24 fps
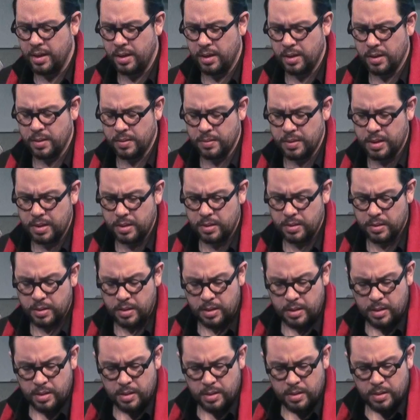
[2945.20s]
beginning of the,
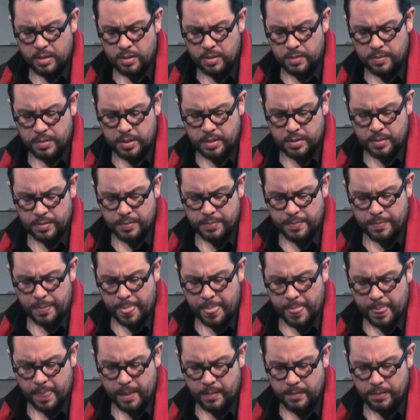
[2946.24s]
of the,
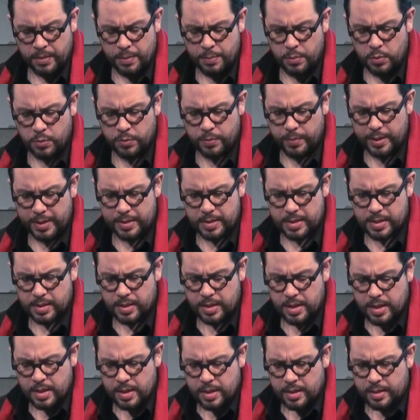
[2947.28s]
of the movement.
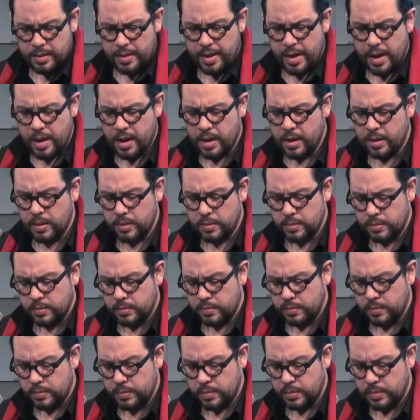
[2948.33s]
They are
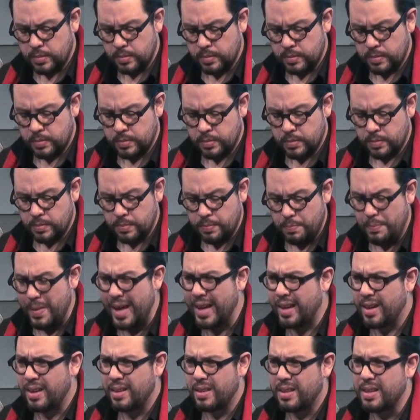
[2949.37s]

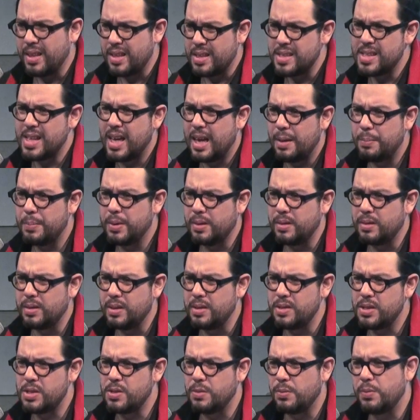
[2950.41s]
making things happen
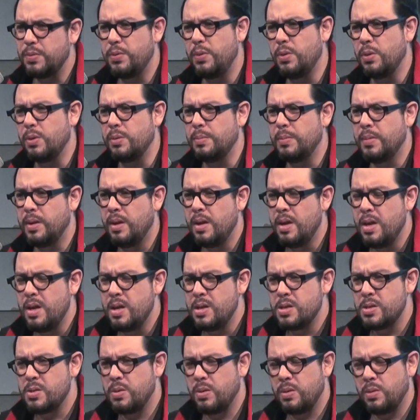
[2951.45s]
in some form.
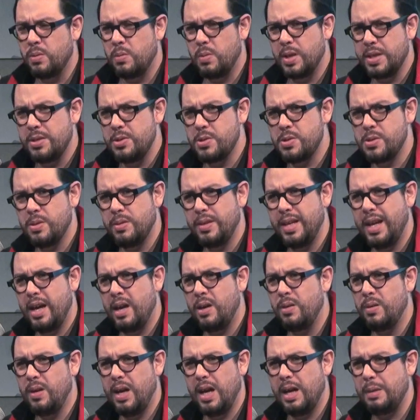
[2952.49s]
So what you saw
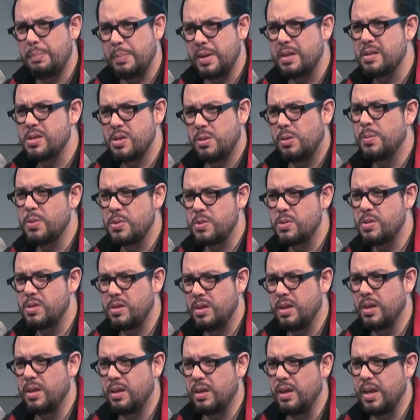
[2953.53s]
now happens
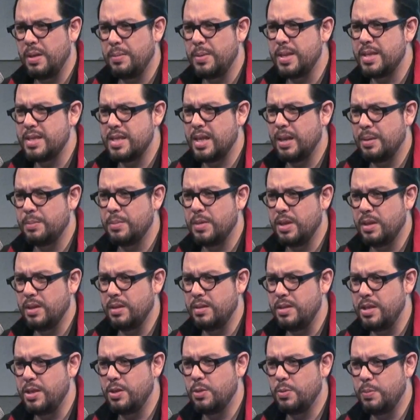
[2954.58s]
almost uh, every time
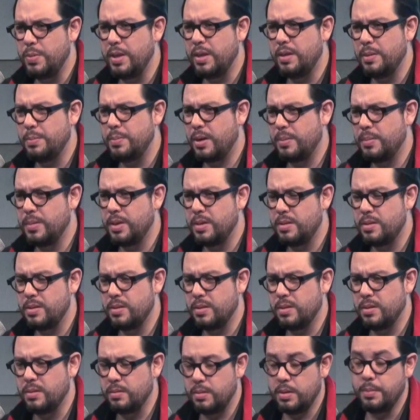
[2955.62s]
the DOB Department,
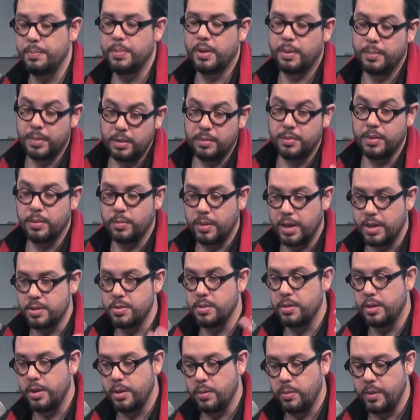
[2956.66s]
uh, Department of
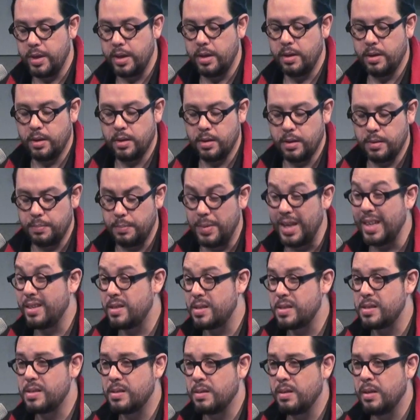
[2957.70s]
Education, DOE, uh,
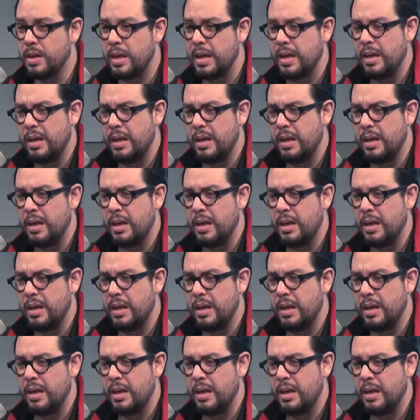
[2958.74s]
meets.